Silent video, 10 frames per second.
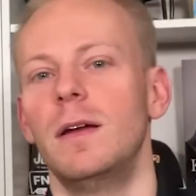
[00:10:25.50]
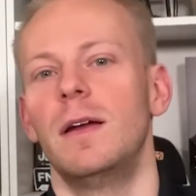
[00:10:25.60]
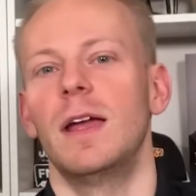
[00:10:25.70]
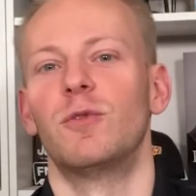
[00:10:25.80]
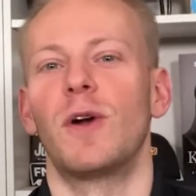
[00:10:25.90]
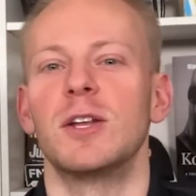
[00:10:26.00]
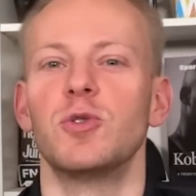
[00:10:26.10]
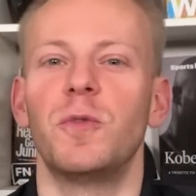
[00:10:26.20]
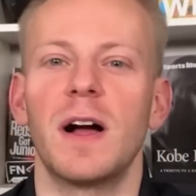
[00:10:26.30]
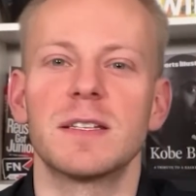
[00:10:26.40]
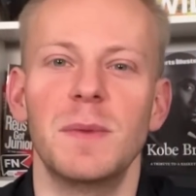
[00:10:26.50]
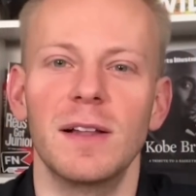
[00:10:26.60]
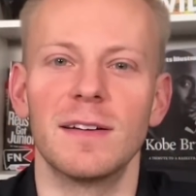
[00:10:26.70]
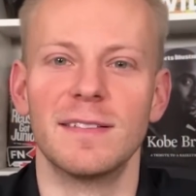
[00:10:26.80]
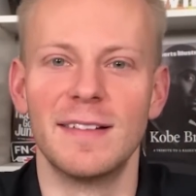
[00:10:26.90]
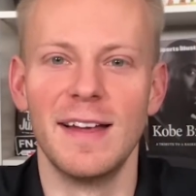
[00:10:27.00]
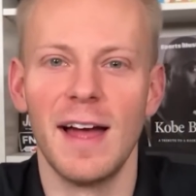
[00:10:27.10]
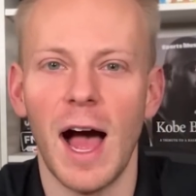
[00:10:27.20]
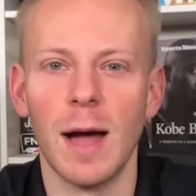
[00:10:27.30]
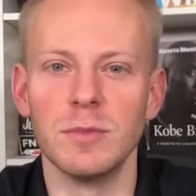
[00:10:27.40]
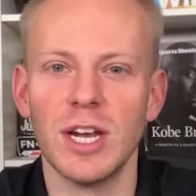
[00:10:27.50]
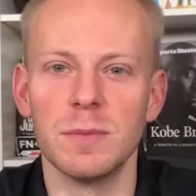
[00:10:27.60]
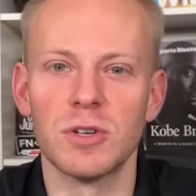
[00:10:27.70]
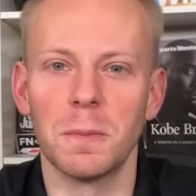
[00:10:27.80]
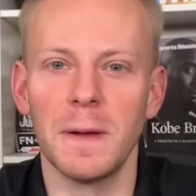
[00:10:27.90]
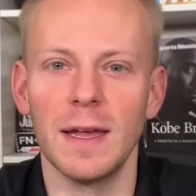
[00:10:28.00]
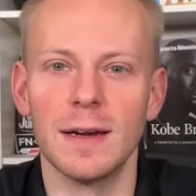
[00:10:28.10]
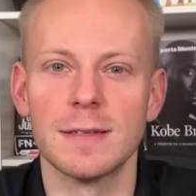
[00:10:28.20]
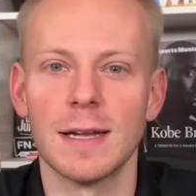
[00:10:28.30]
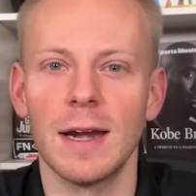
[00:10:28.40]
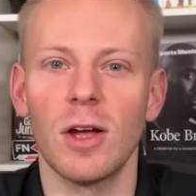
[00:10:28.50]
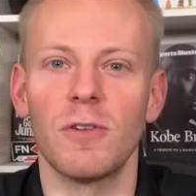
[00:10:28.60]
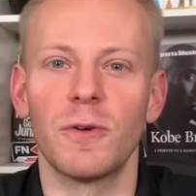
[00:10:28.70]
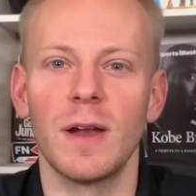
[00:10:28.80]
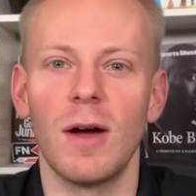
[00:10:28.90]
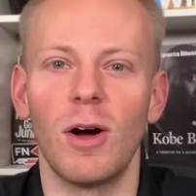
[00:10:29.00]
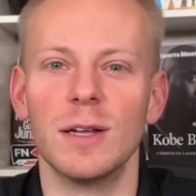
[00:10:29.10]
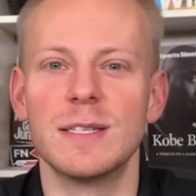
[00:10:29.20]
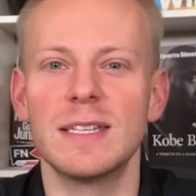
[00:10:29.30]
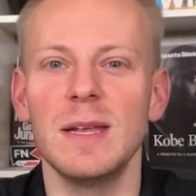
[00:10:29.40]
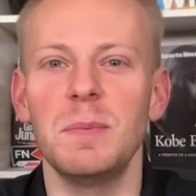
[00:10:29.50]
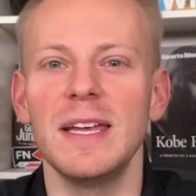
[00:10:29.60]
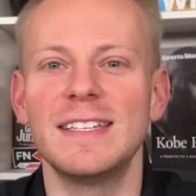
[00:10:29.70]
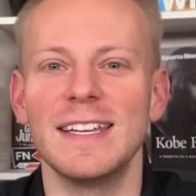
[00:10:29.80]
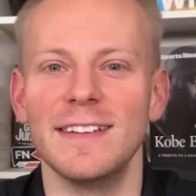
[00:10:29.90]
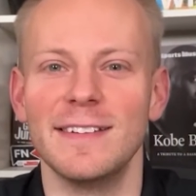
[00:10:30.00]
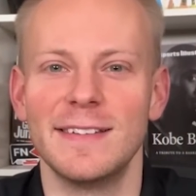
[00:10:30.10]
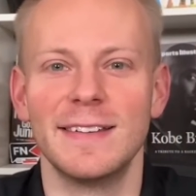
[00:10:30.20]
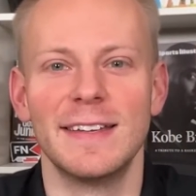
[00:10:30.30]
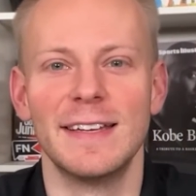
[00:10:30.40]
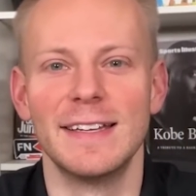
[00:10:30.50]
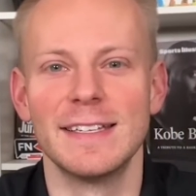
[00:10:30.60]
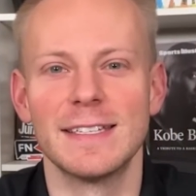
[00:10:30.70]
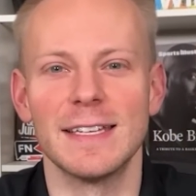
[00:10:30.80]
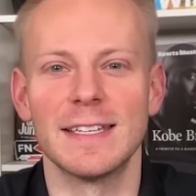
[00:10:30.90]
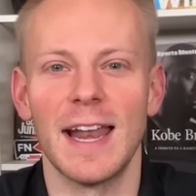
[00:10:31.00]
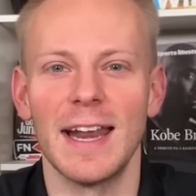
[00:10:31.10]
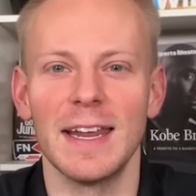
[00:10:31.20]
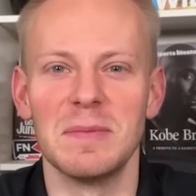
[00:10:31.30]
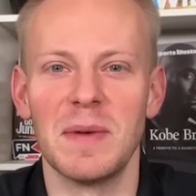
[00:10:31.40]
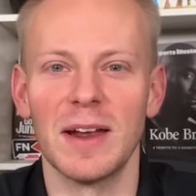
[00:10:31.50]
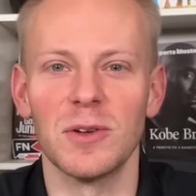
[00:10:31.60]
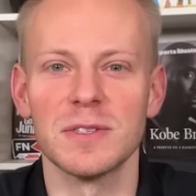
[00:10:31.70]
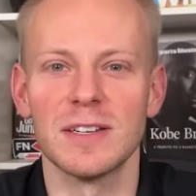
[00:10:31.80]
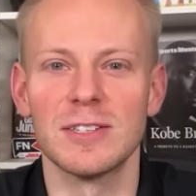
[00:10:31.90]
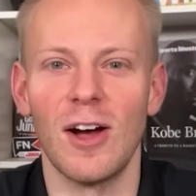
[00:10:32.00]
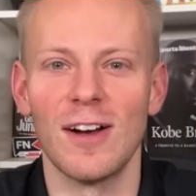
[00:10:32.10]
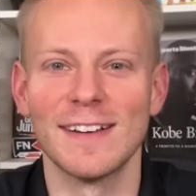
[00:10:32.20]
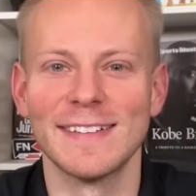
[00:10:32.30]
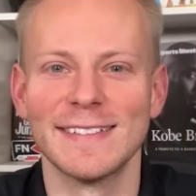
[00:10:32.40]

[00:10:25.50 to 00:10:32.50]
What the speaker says: and for Andrew Fox Miller, I'm James Rapien, signing off for now on CBT, Cincinnati Bengals Talk.